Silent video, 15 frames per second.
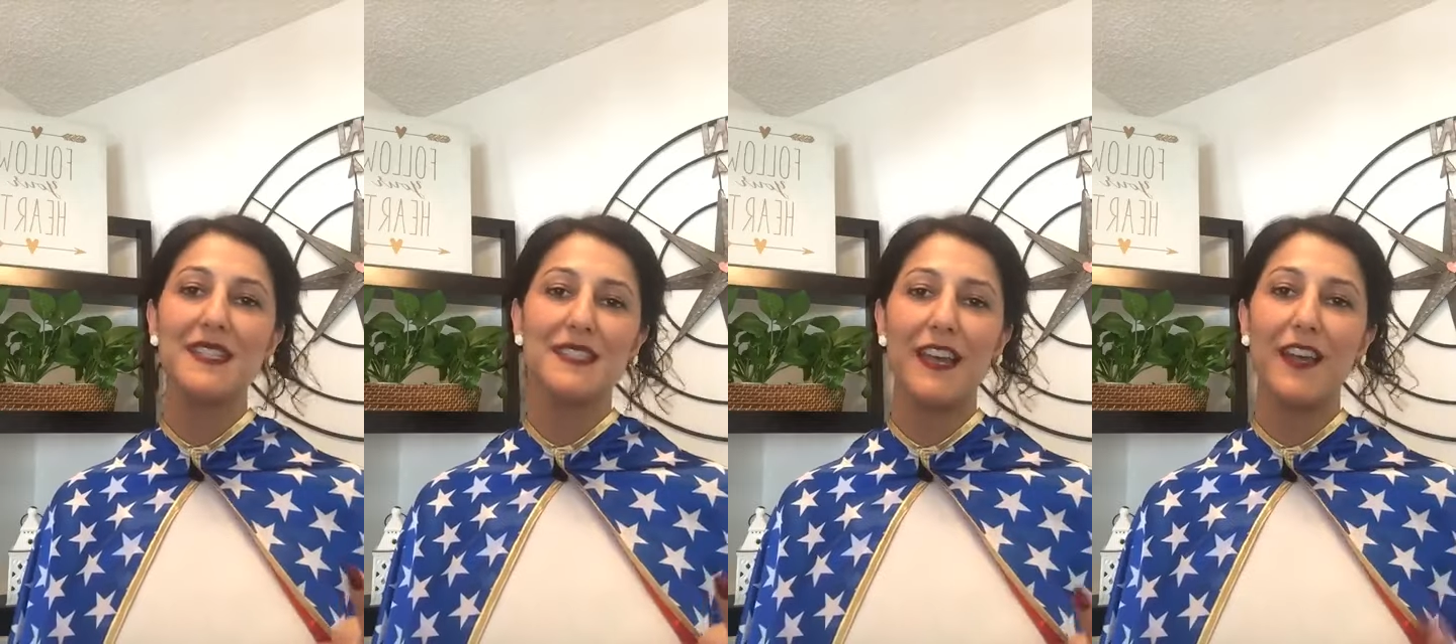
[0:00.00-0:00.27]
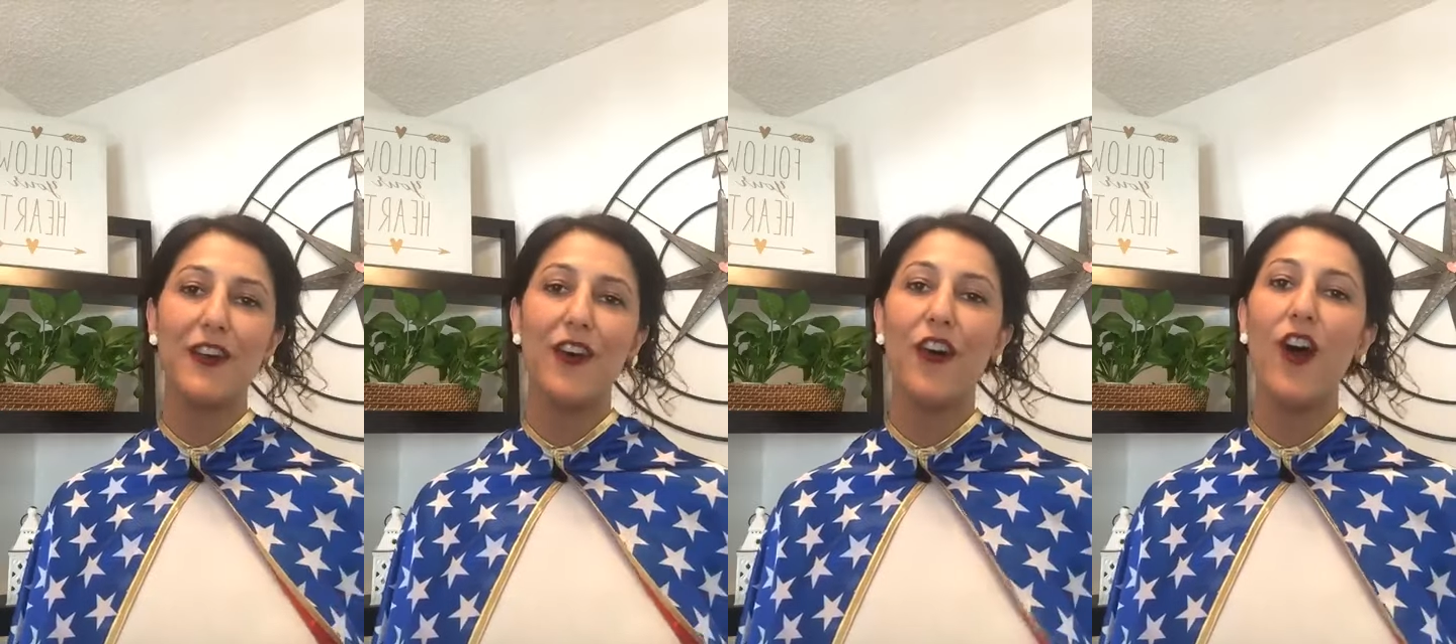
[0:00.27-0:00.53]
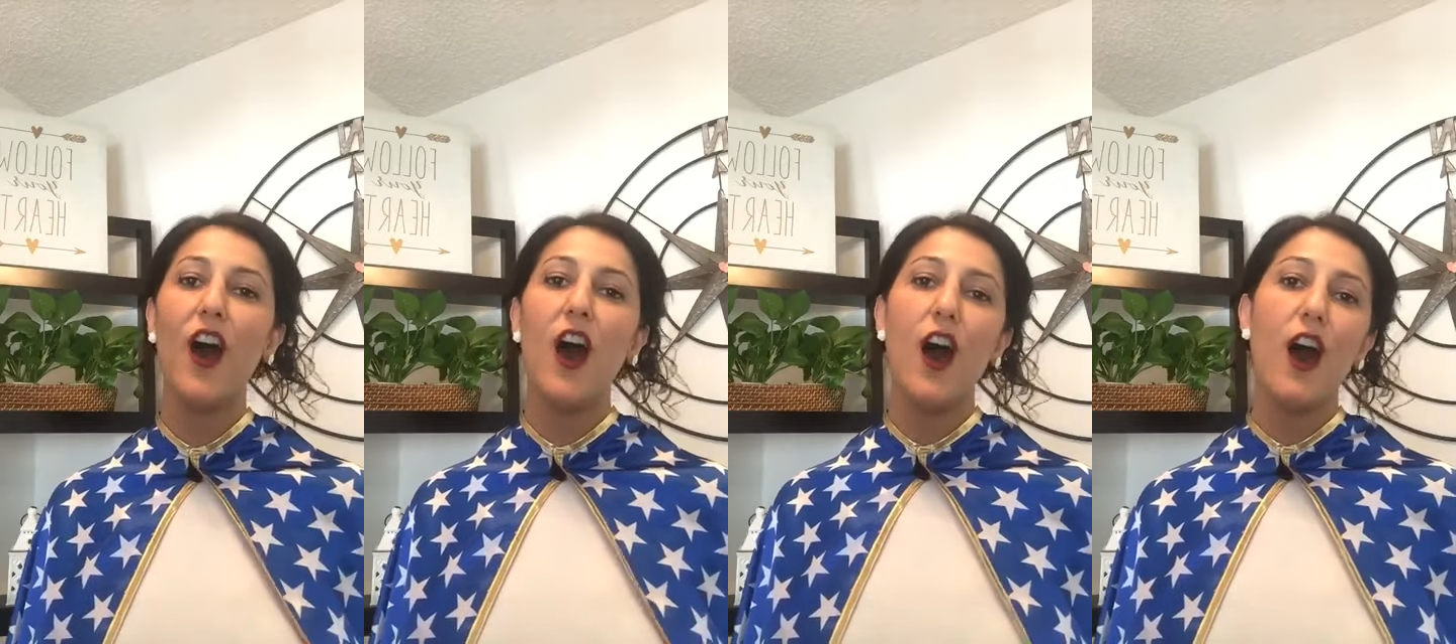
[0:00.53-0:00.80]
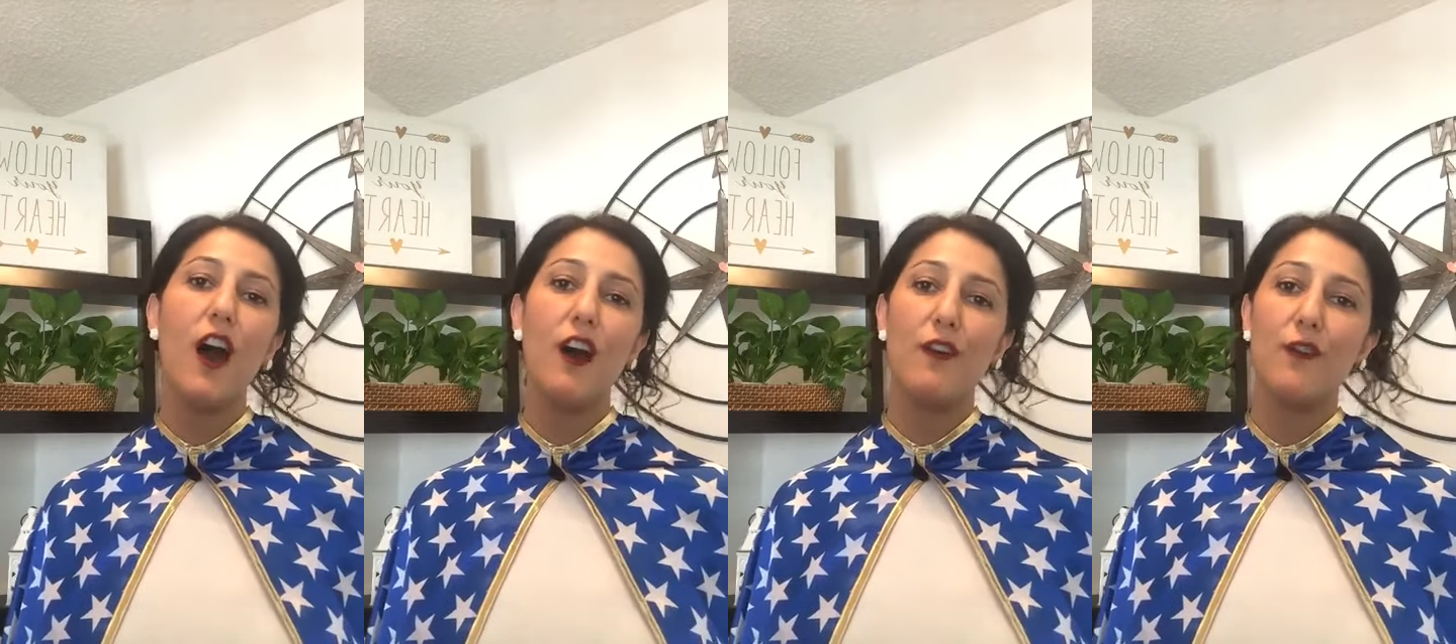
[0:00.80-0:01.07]
cycle
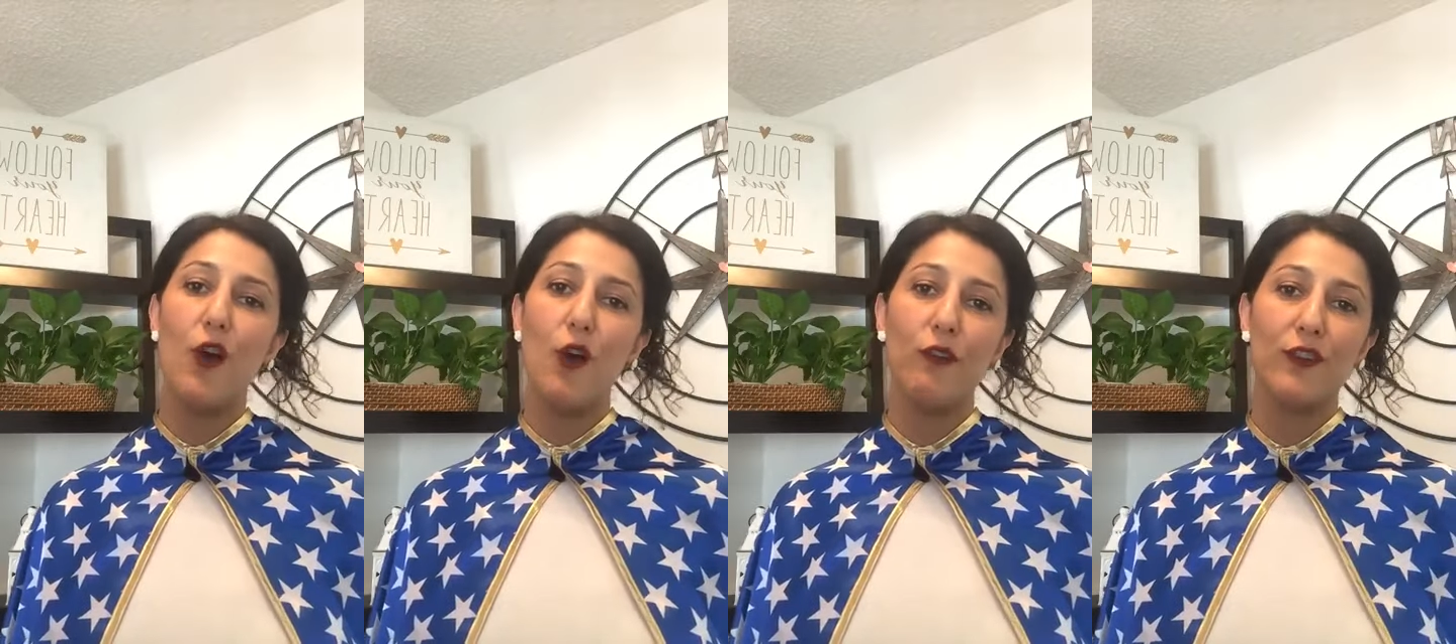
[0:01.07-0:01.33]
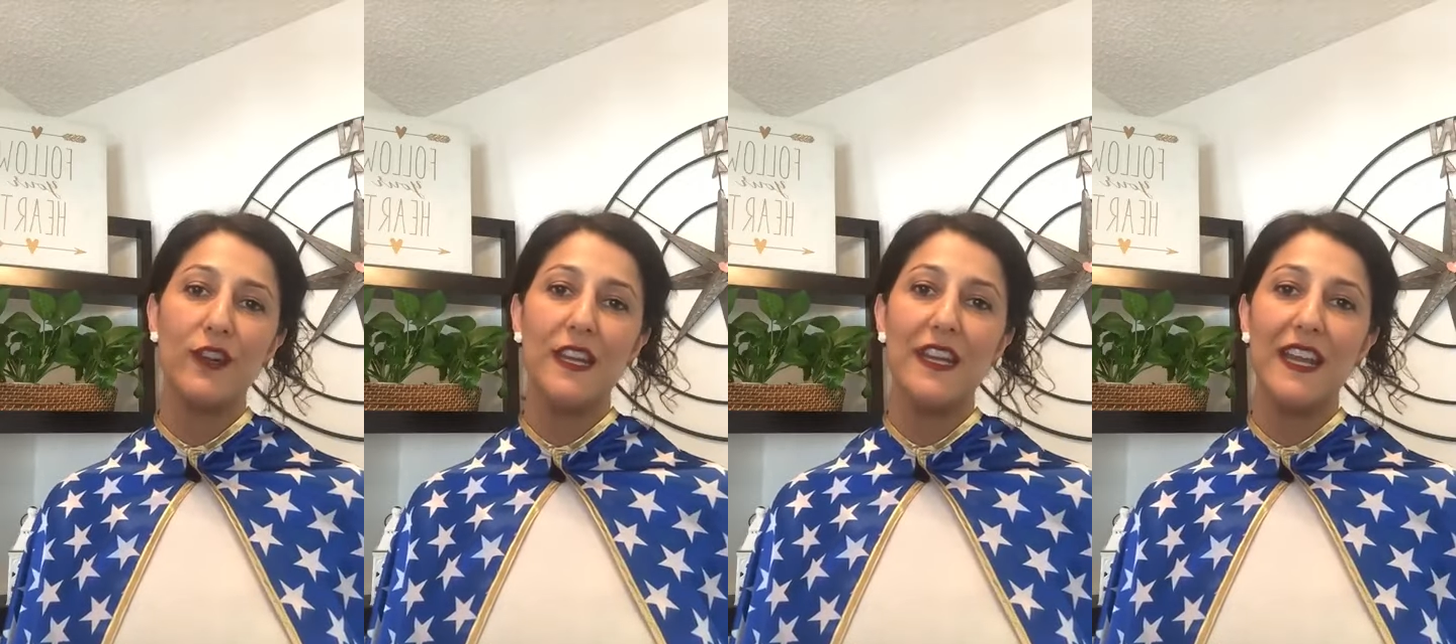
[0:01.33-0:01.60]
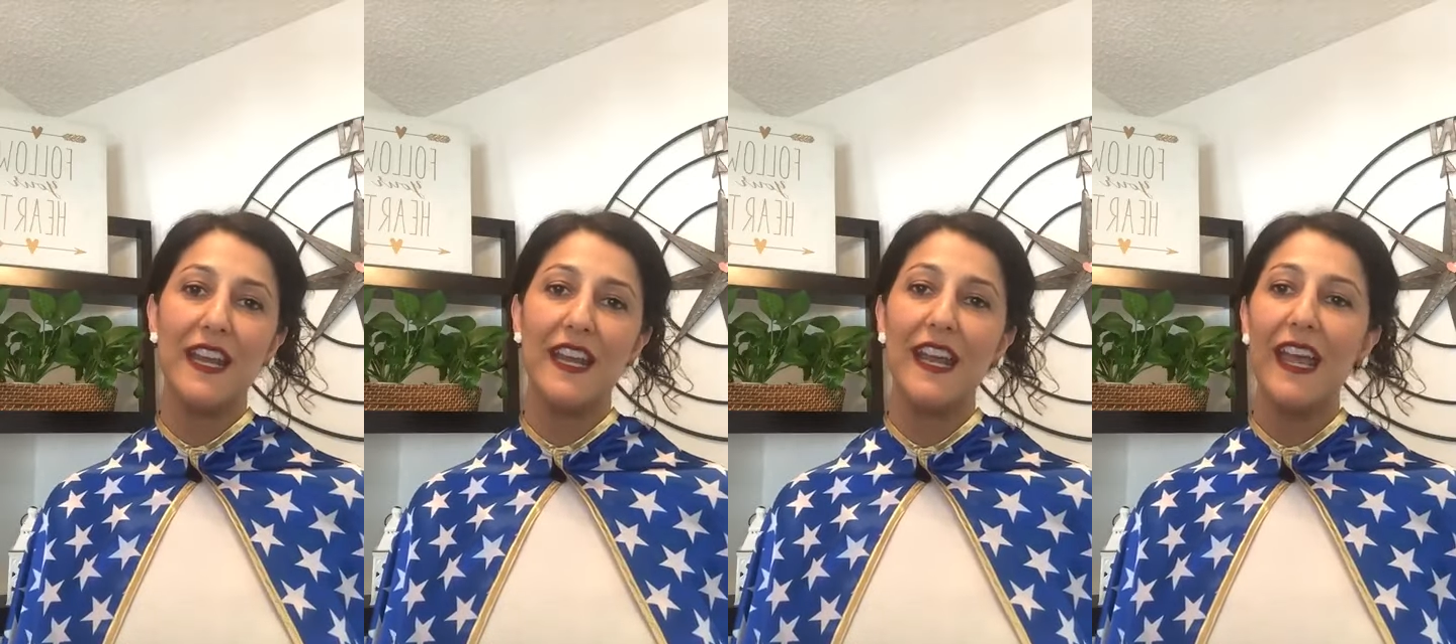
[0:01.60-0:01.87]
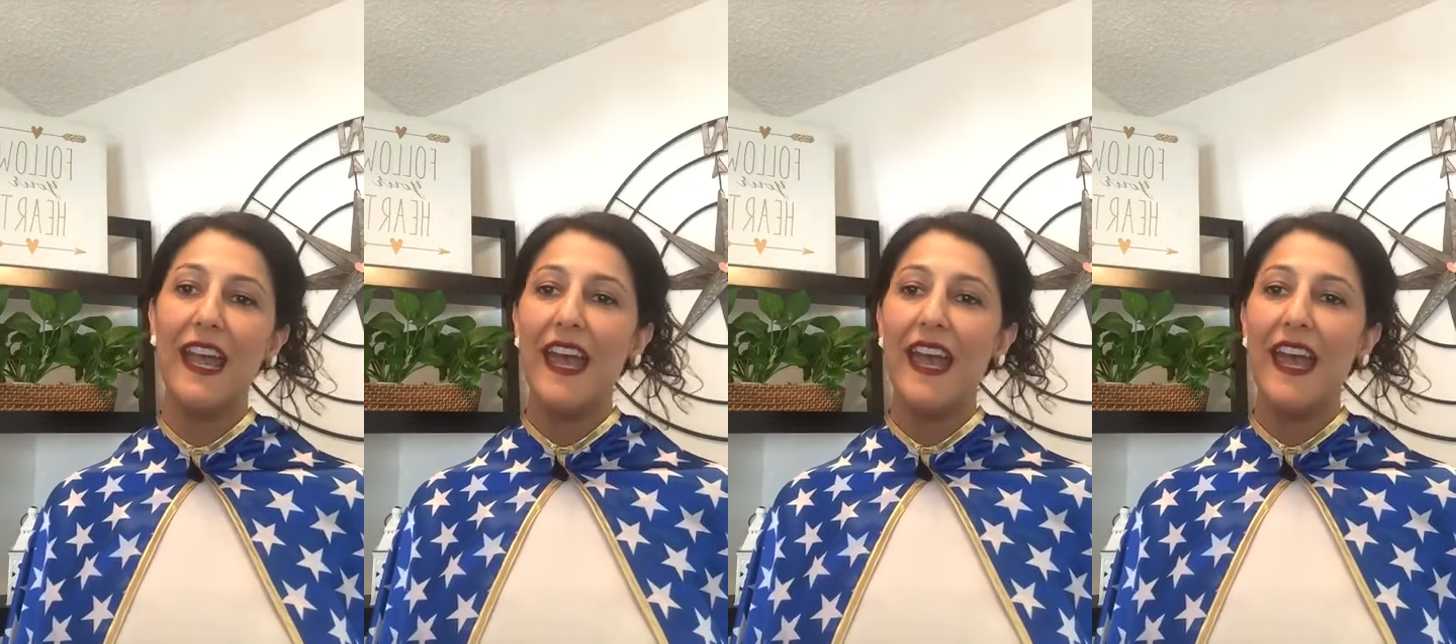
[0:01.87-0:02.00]
of overeating.